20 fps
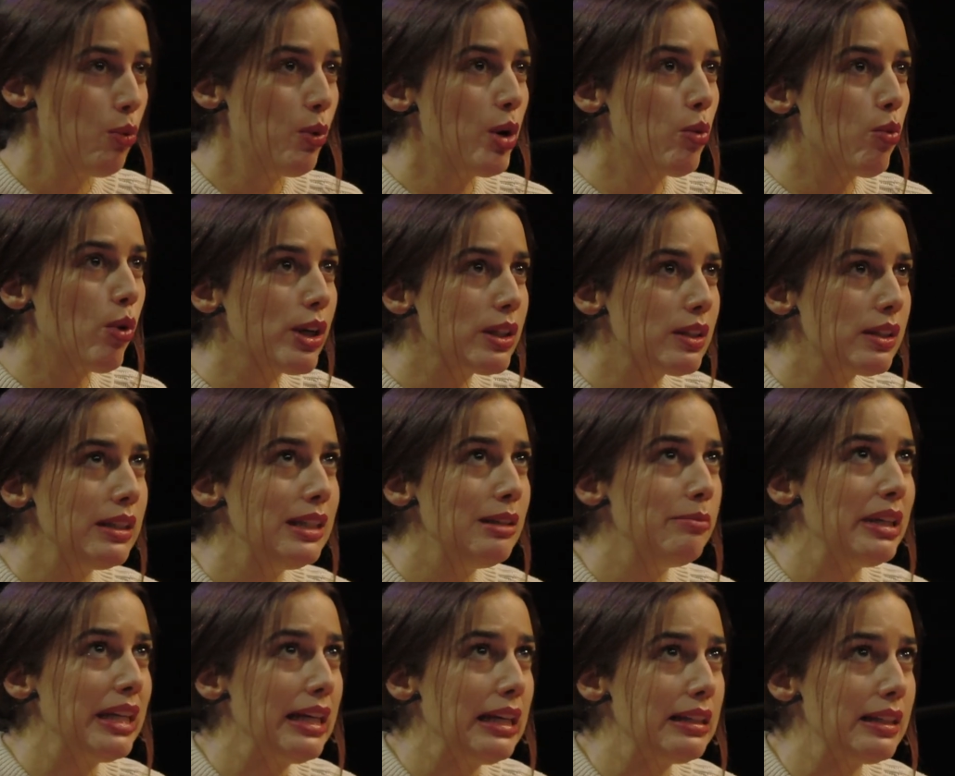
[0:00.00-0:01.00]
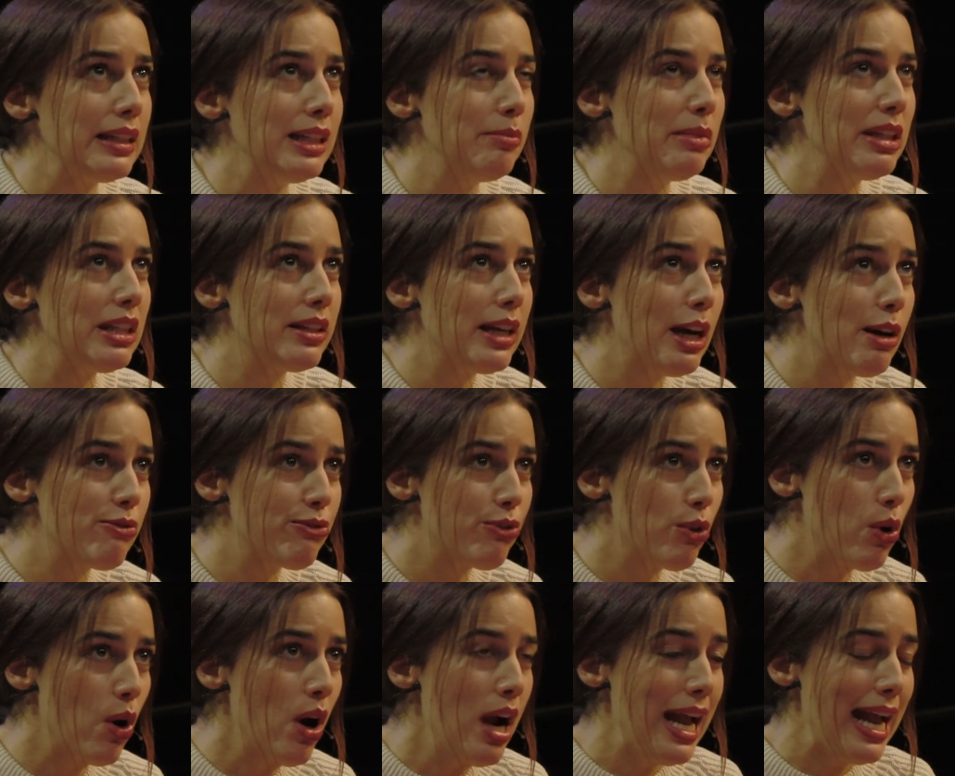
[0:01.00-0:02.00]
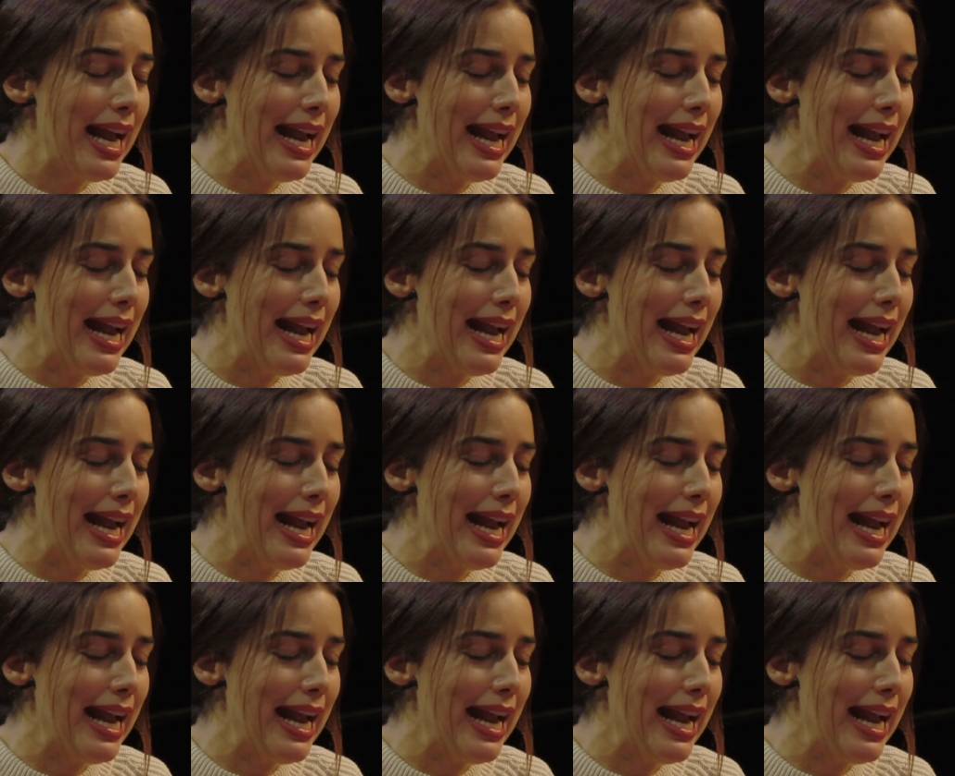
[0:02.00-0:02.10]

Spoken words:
We want to eliminate the limit, therefore,